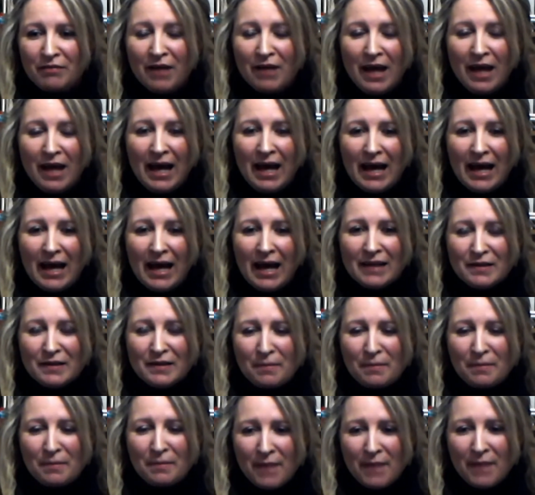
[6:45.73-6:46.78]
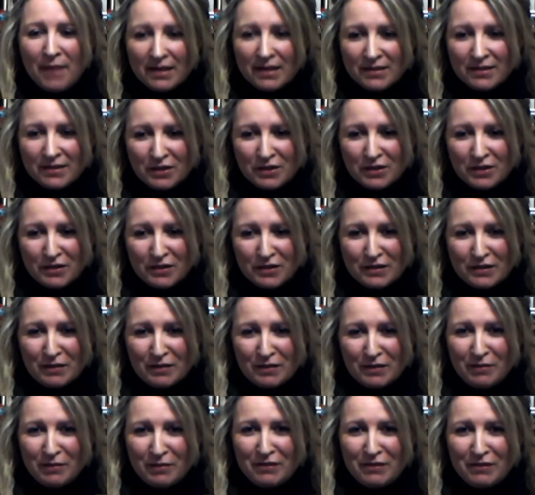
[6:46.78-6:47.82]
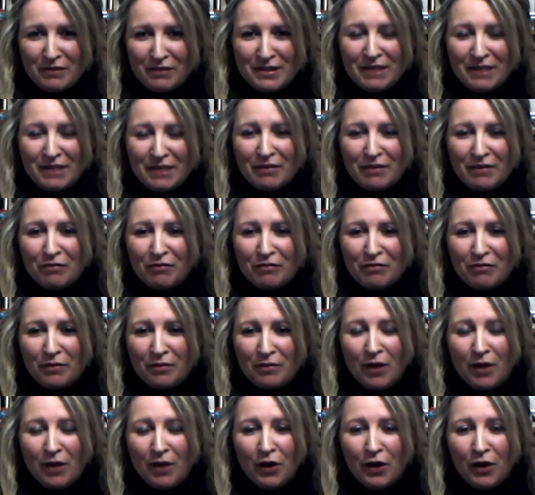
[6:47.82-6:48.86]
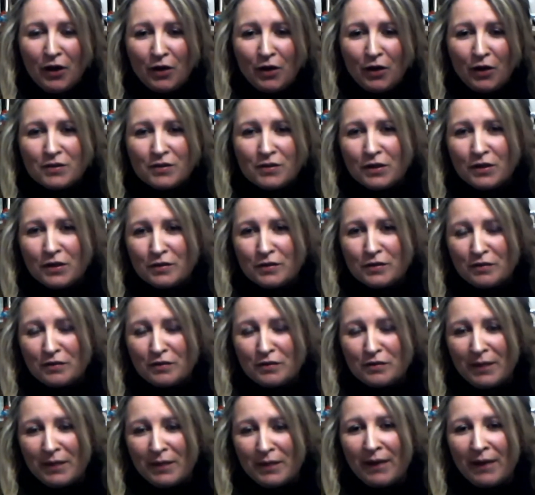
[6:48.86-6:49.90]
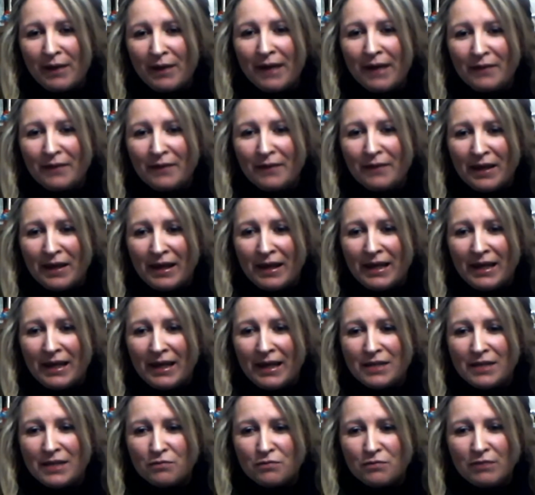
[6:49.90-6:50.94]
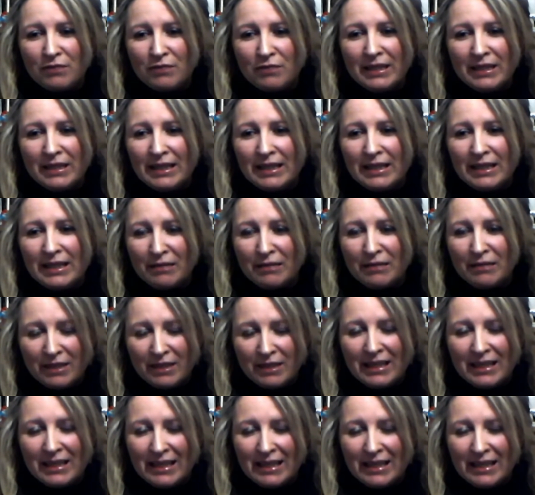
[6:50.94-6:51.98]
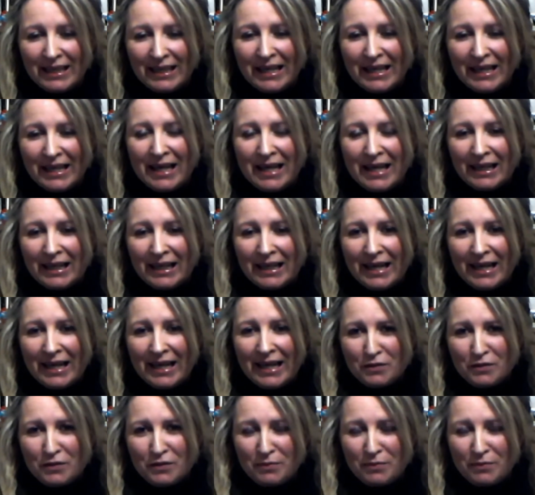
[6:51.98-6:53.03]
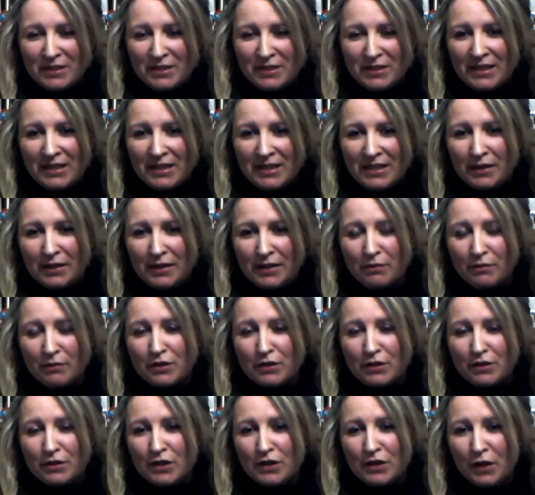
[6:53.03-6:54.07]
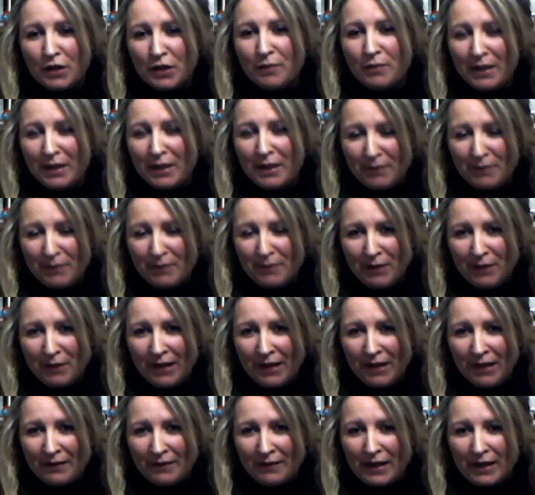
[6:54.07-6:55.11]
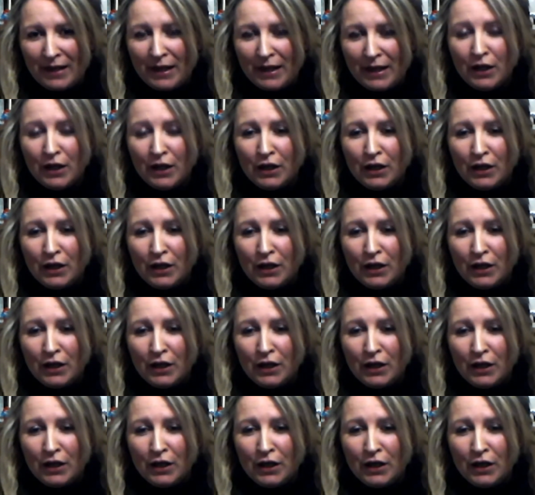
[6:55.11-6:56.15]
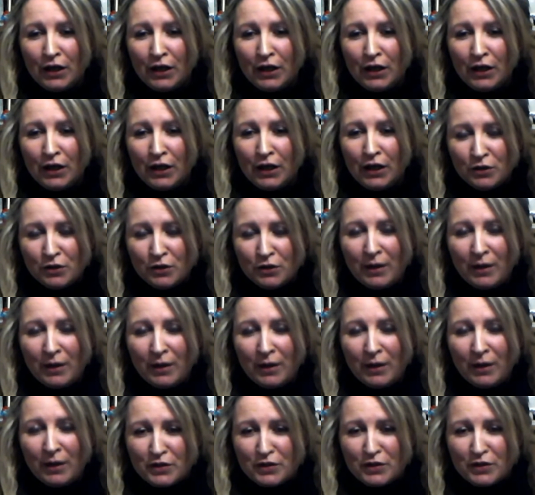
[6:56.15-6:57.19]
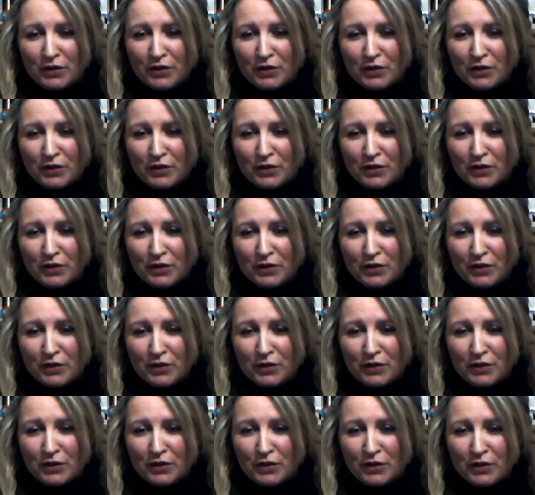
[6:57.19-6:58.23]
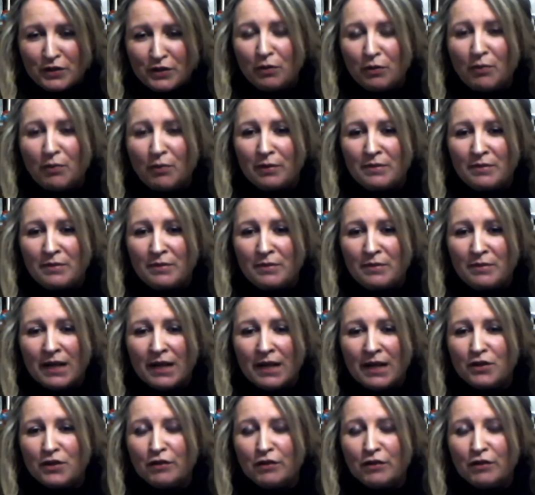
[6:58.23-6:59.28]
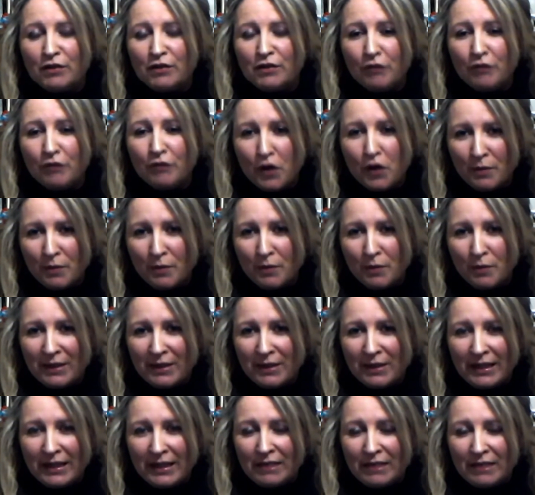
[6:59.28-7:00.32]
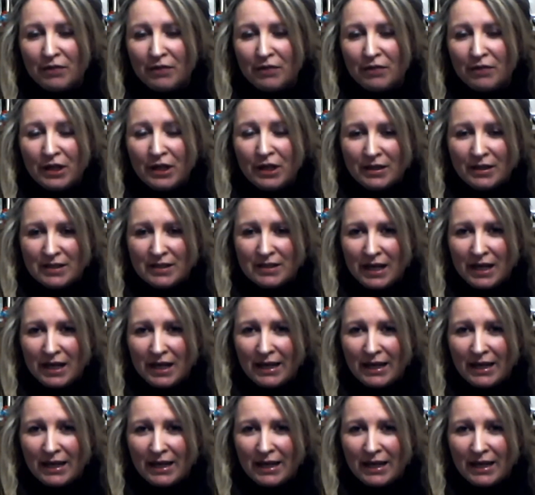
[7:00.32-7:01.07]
And the messages that I've been receiving from lots and lots of people out there, it's really, really connected with me today that there are so many people out there who do have problems, that do need solutions to the problems. And I do firmly believe